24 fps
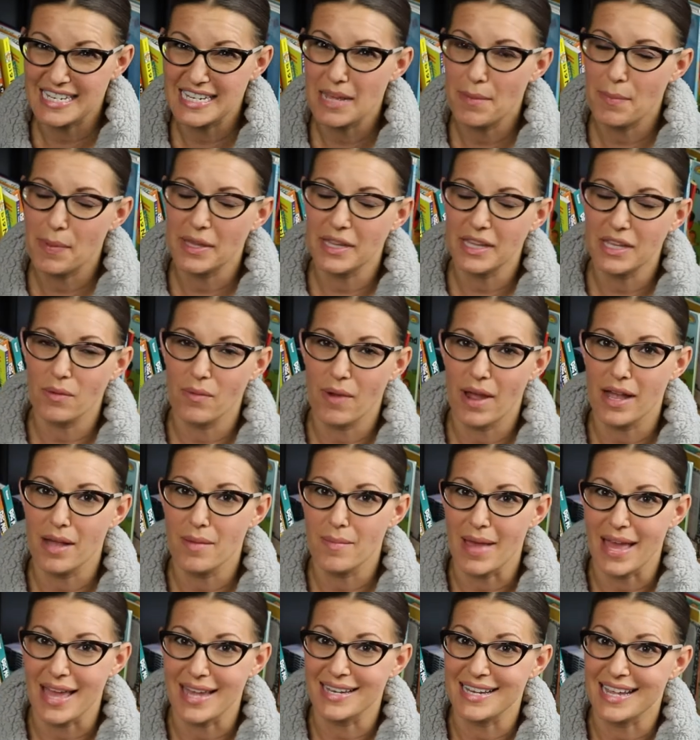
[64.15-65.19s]
typically
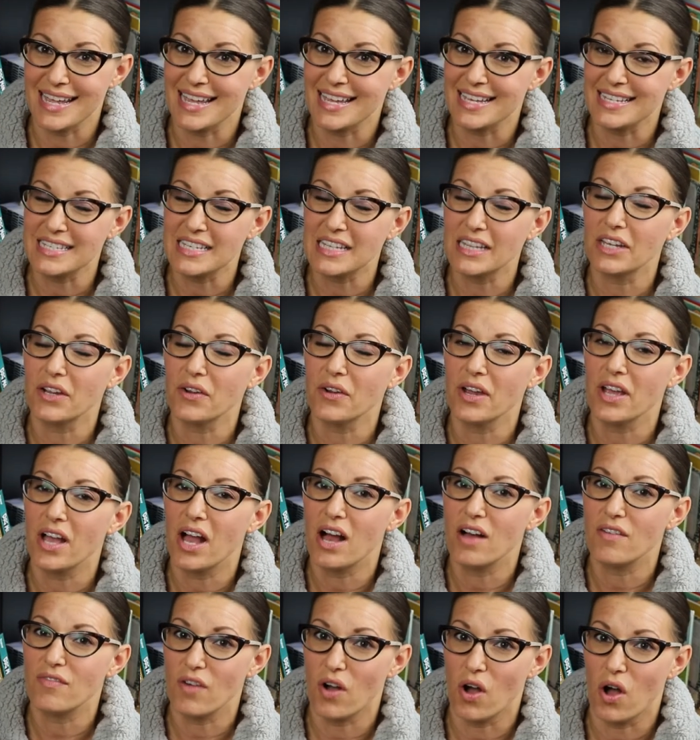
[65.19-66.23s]
recommend is clearing
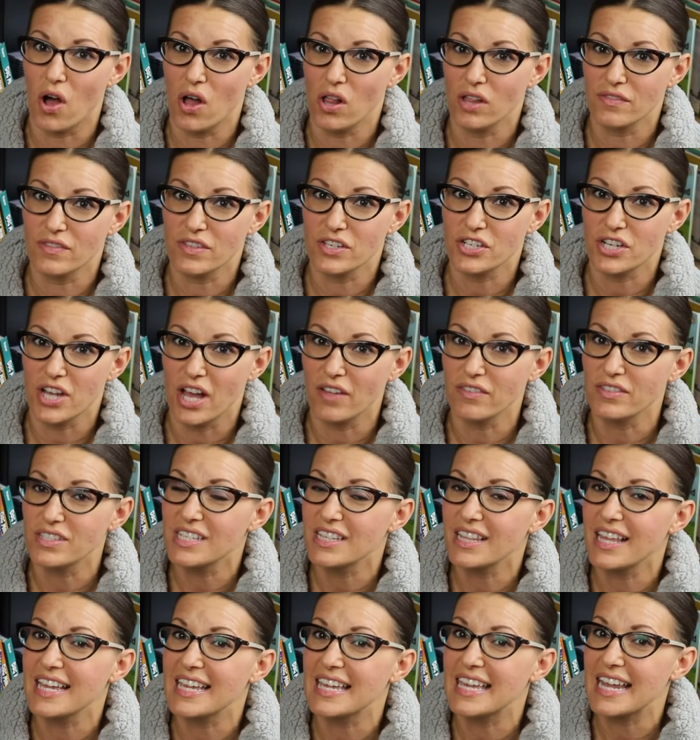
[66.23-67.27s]
off all of the shelves,
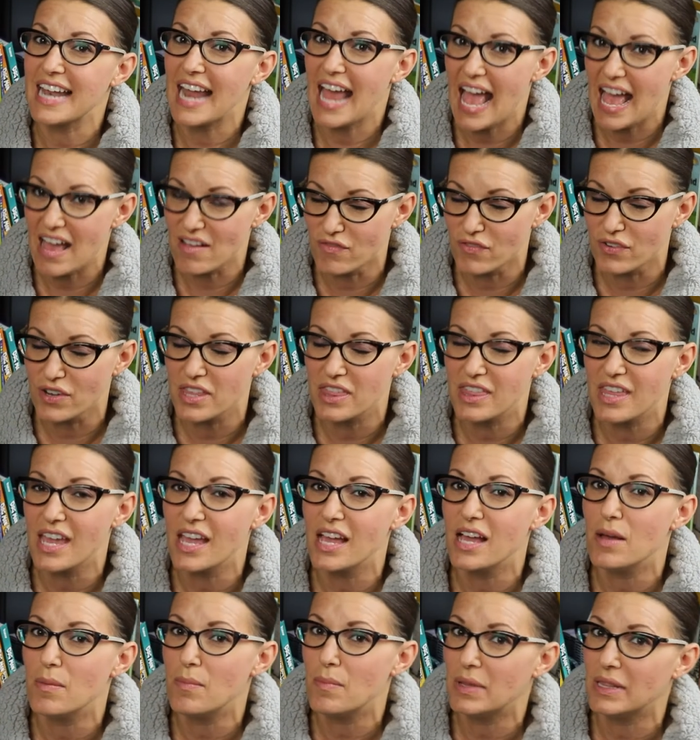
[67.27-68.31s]
like get
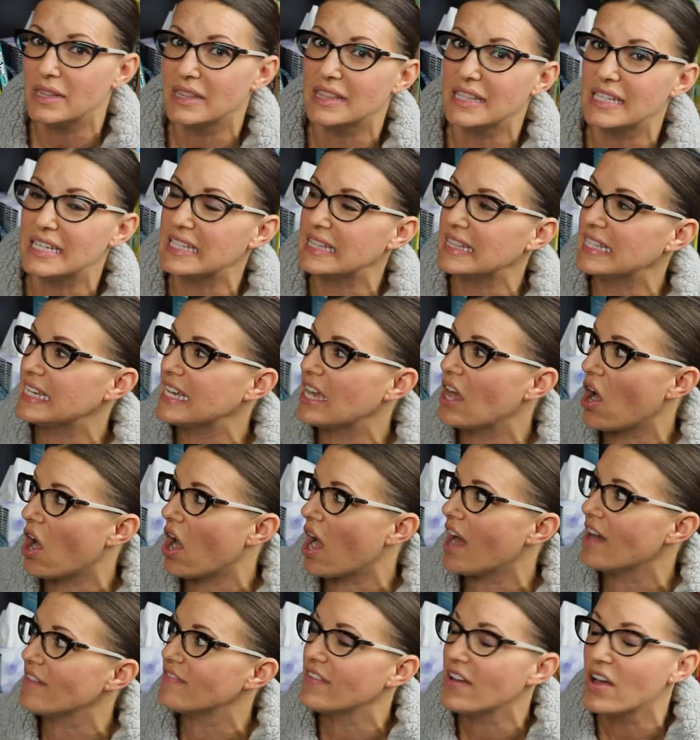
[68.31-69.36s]
everything completely
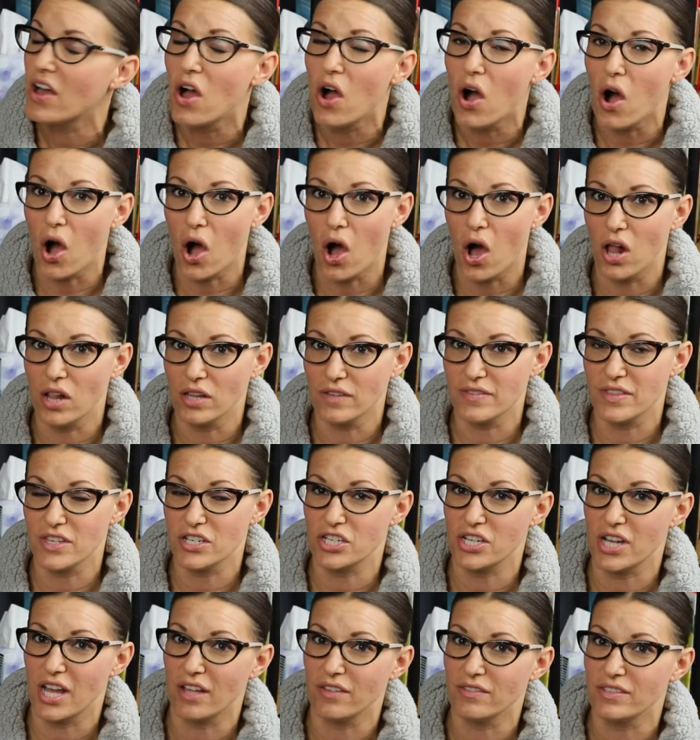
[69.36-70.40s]
off all of the
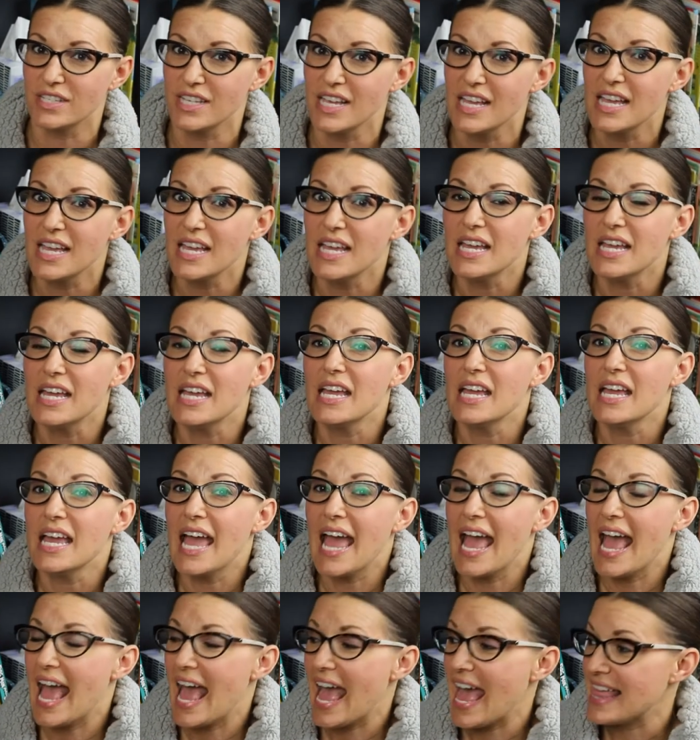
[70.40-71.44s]
shelves.
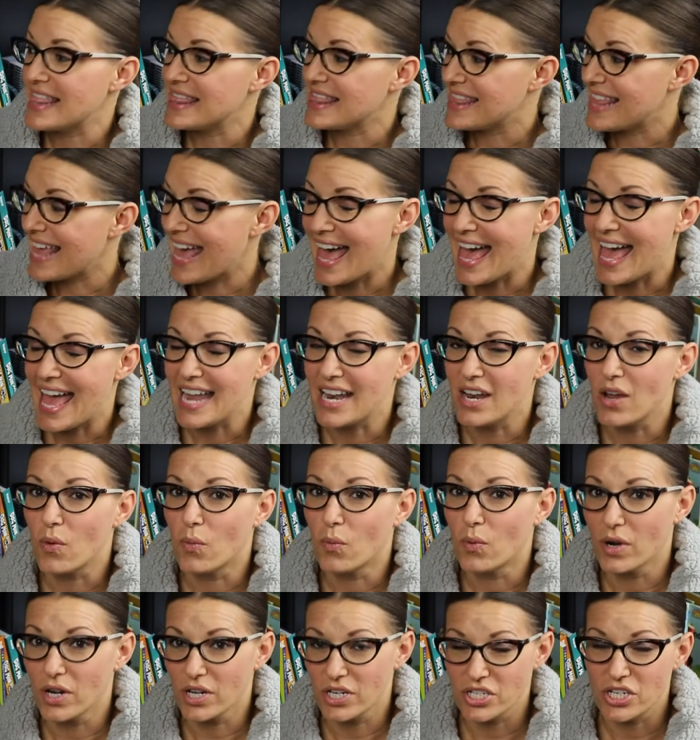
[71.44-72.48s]
And then
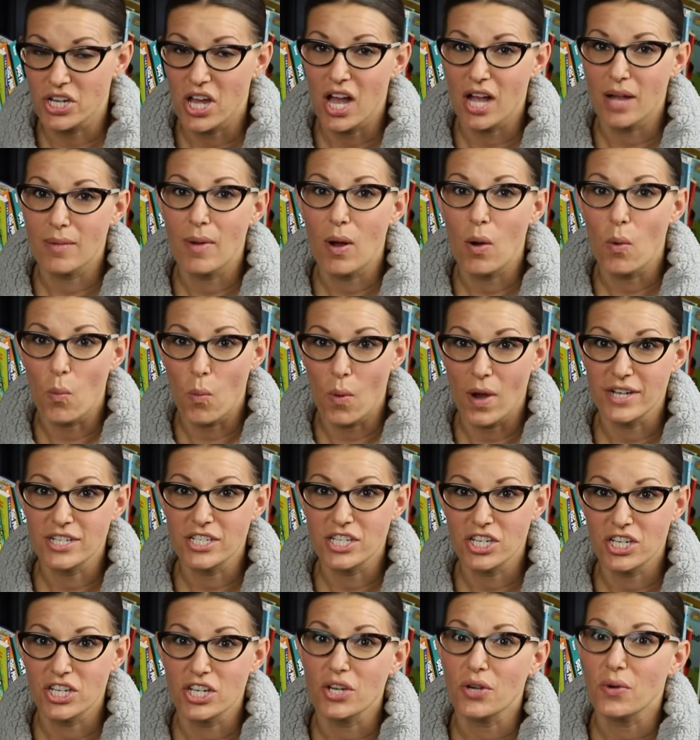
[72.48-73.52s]
we're going to talk about what
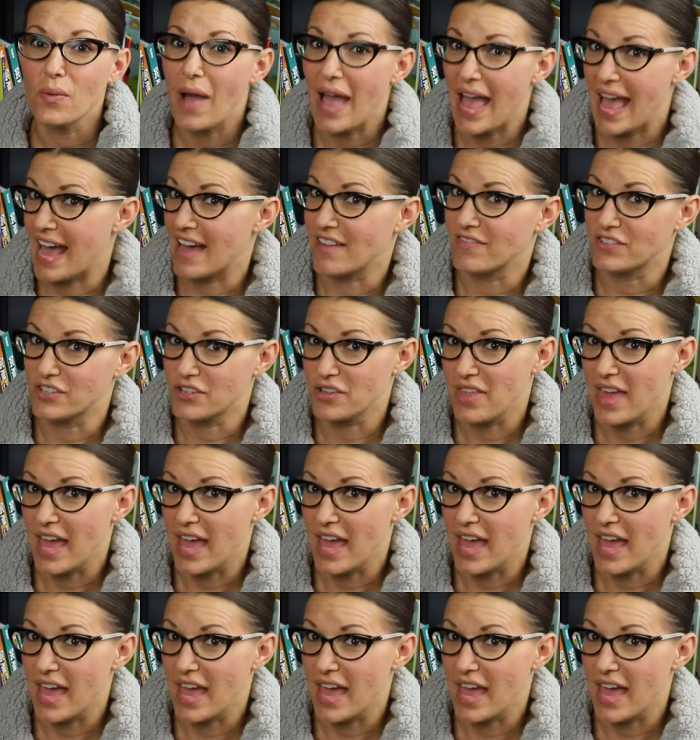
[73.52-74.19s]
to do after